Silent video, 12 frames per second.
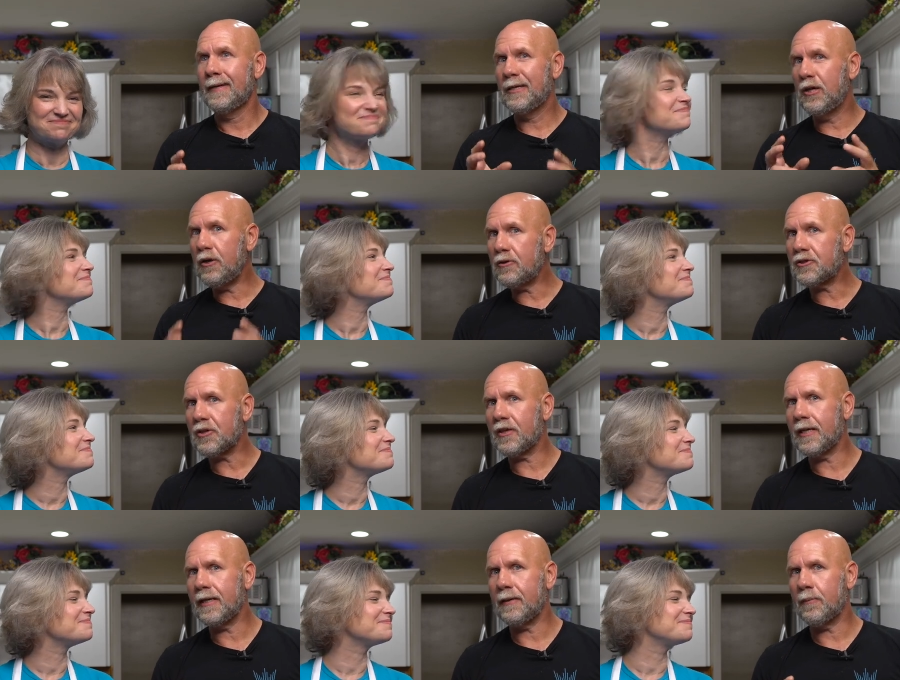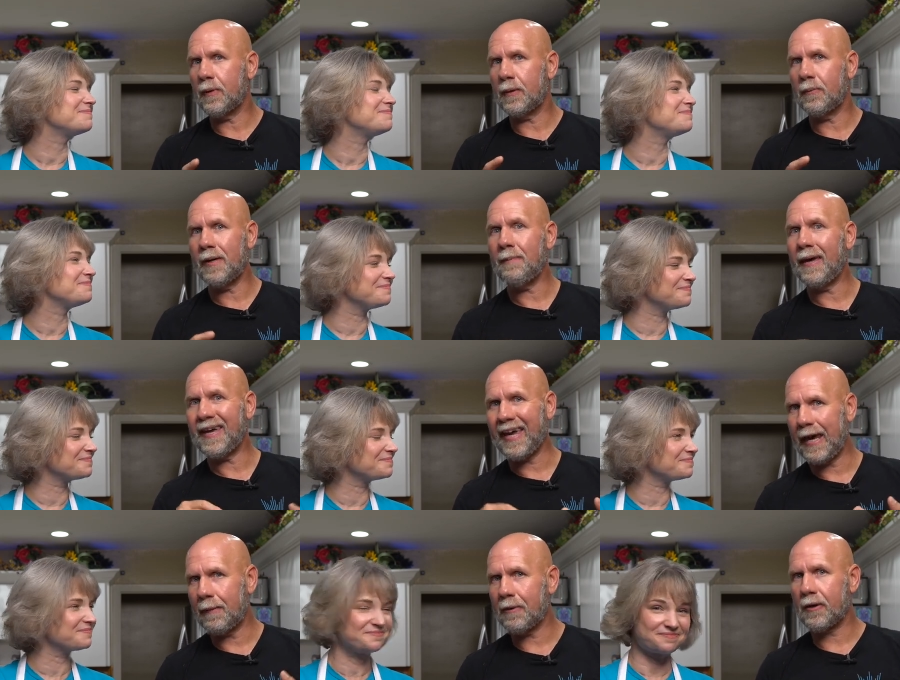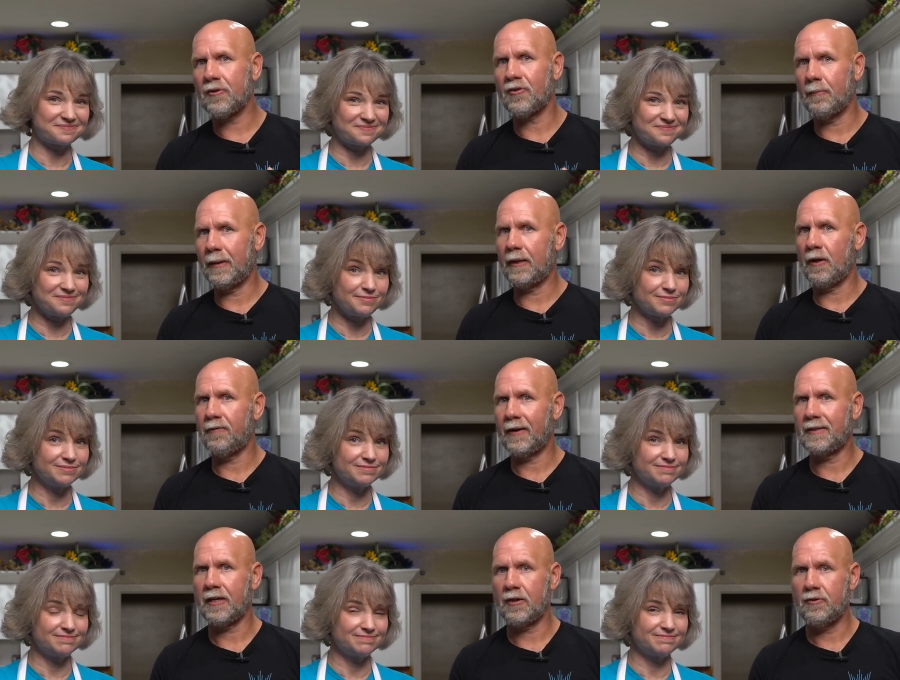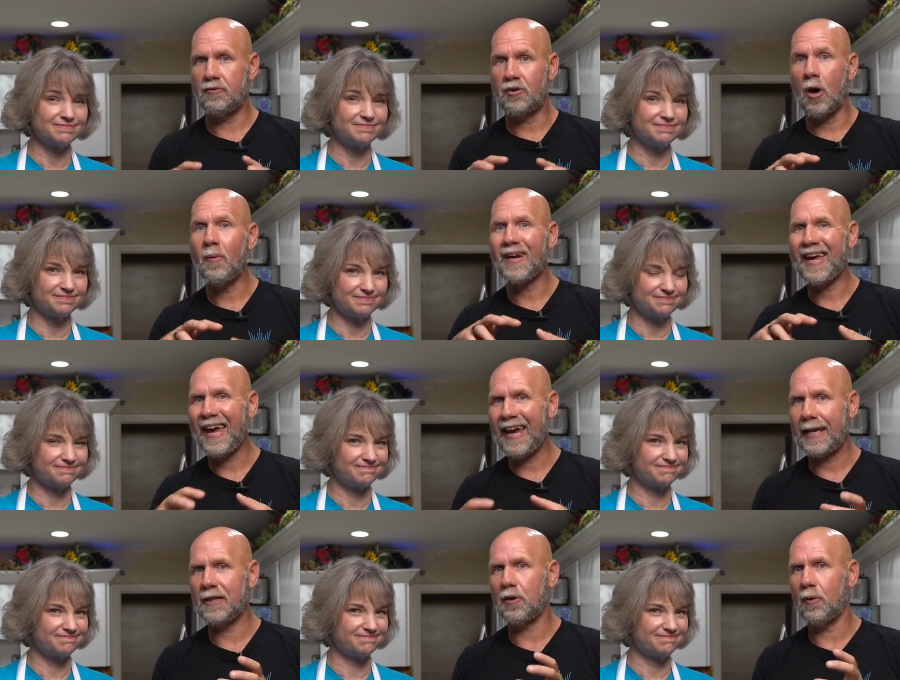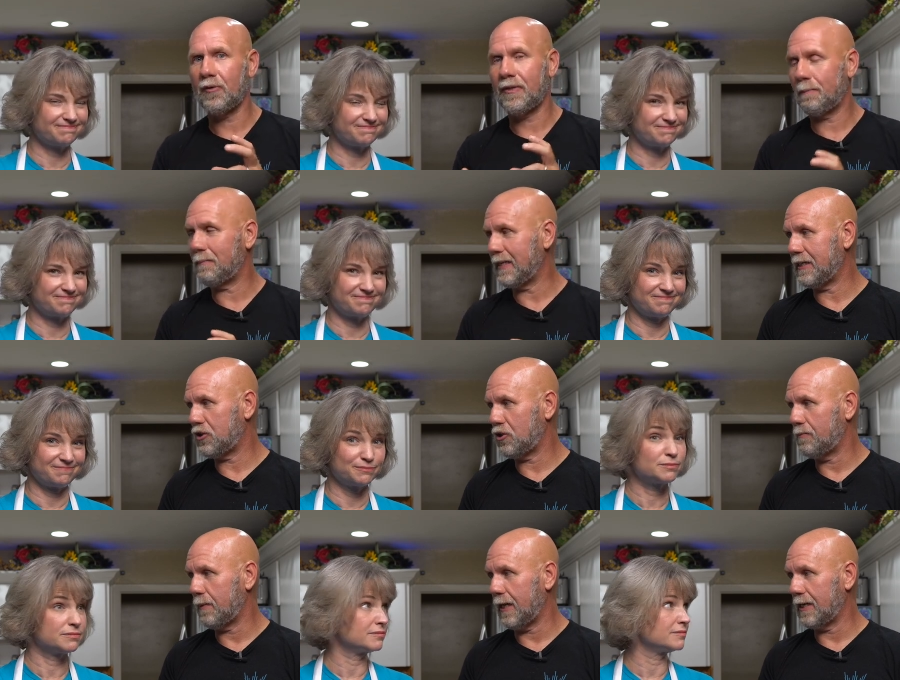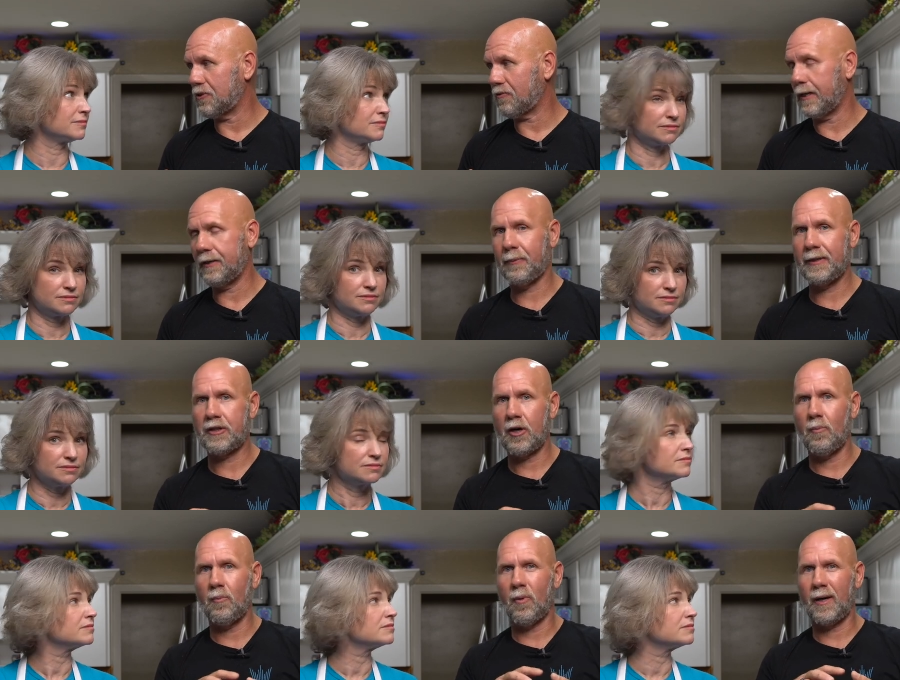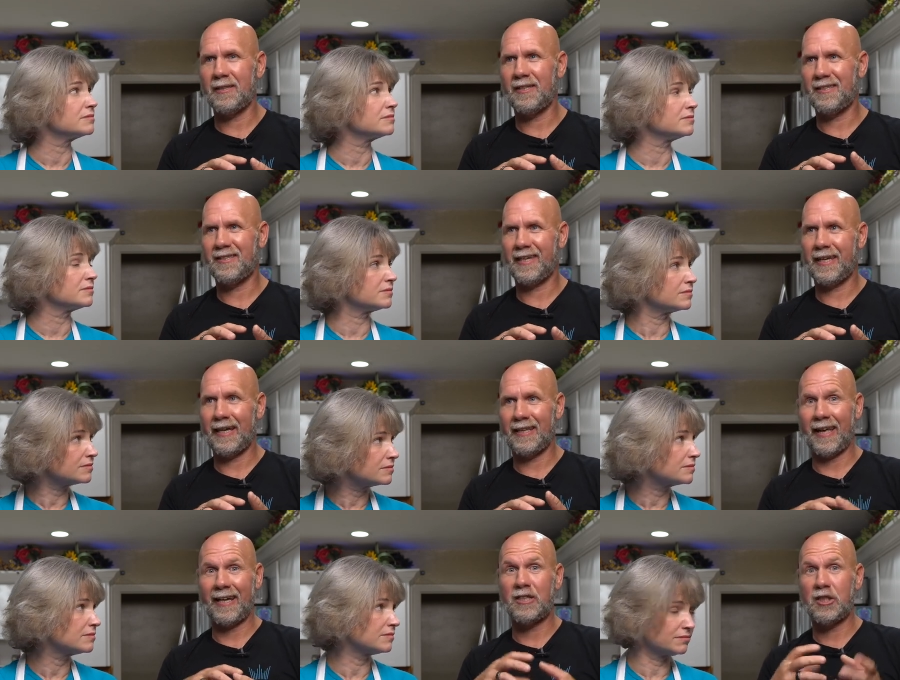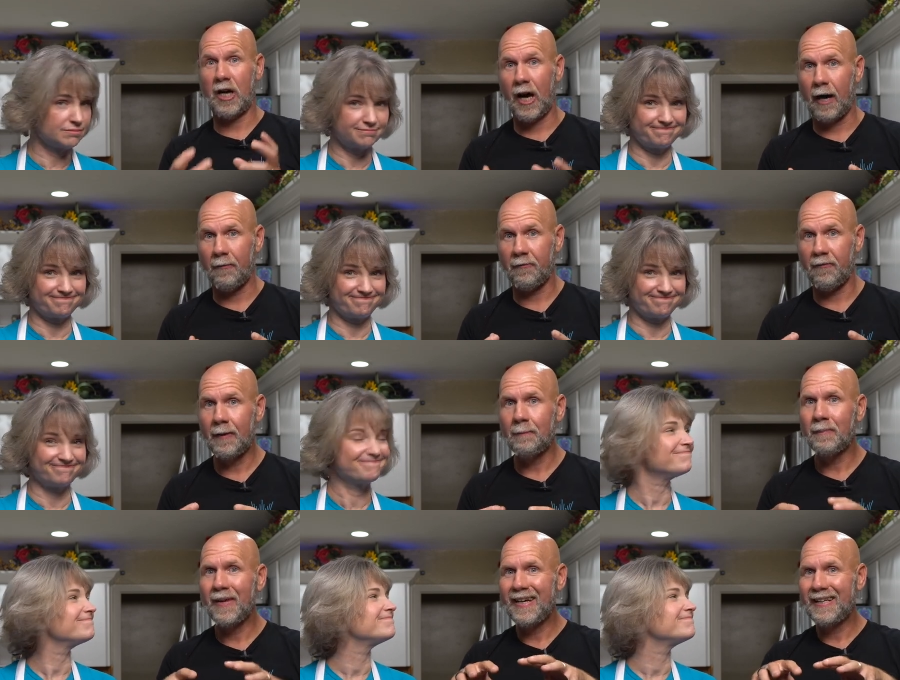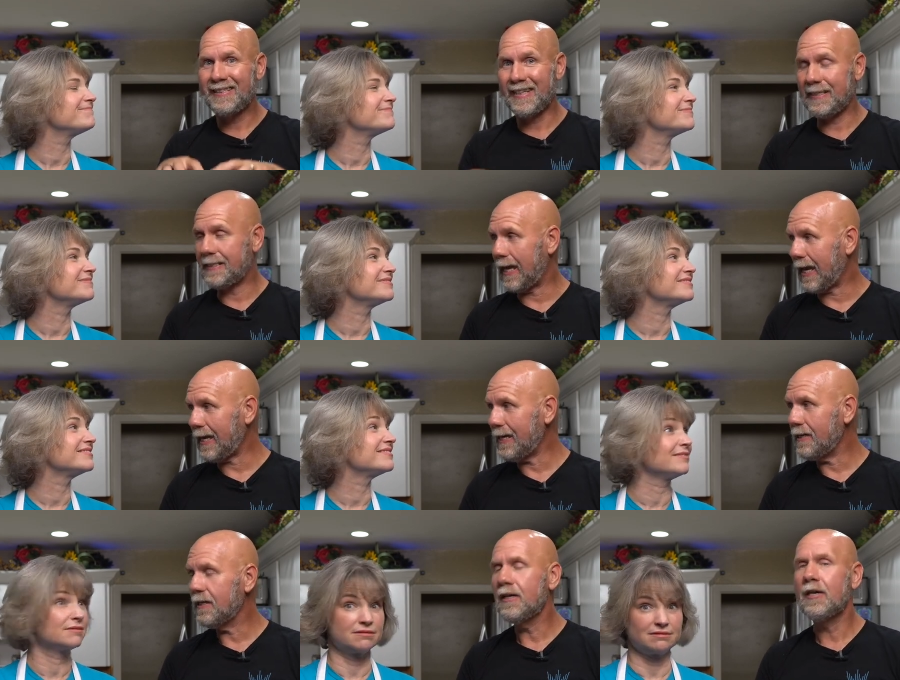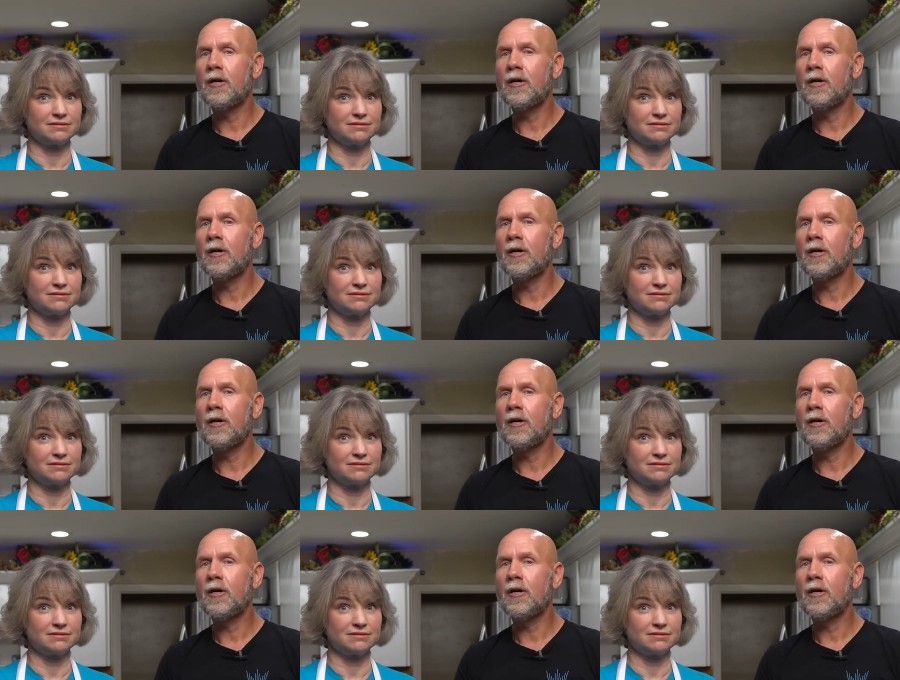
Speaker 1: Usually when we make hamburgers or meatloaf, I tell you don't handle the meat too much, right? We don't want it to get like tough. Today,